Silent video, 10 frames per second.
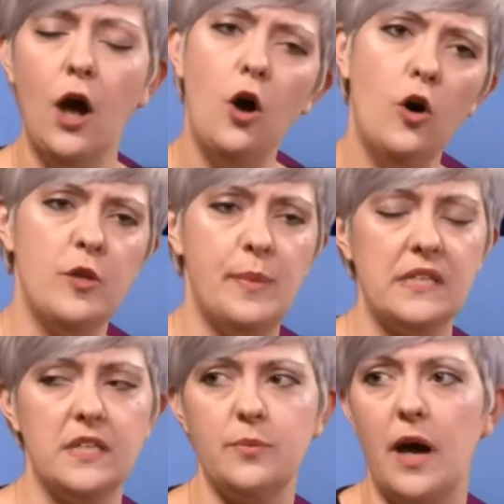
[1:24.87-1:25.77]
Other bits
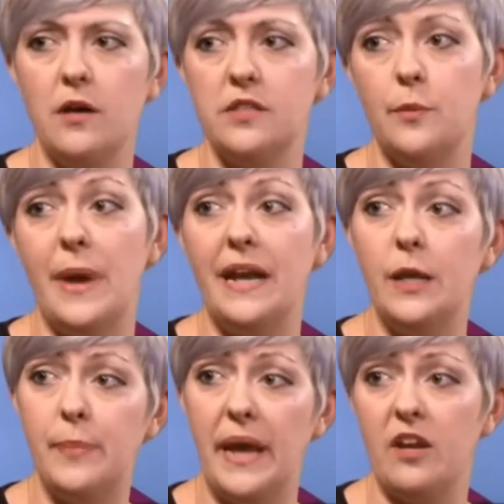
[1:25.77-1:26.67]
as well, so mainly
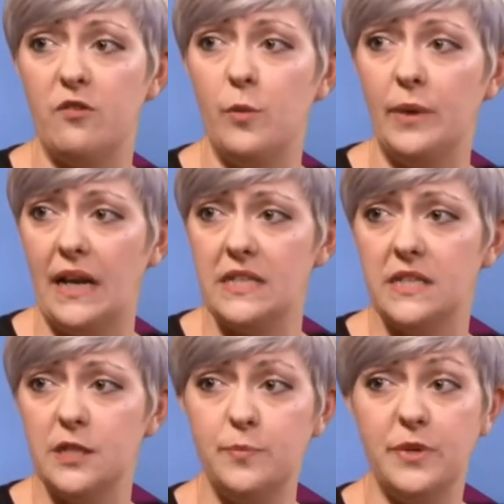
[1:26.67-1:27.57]
big group
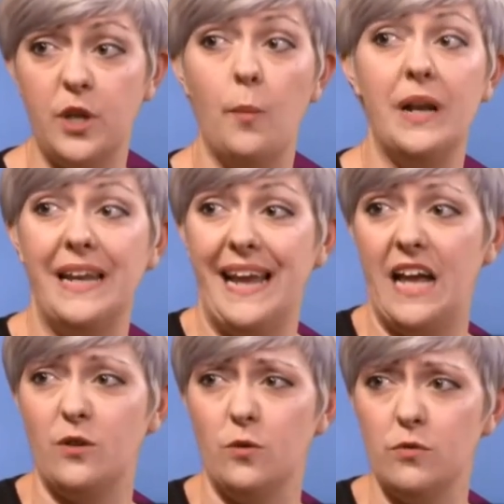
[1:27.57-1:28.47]
classes, hmm. predominantly mm.
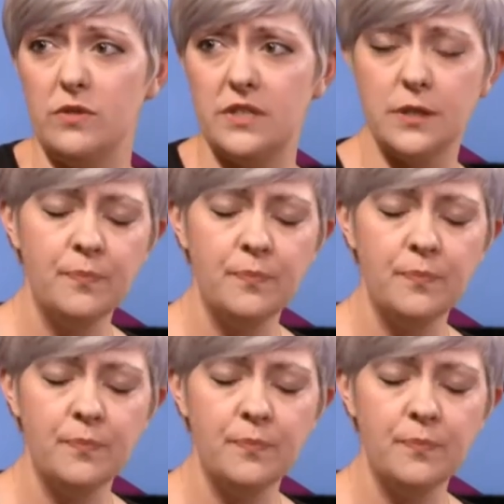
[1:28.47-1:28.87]
adults.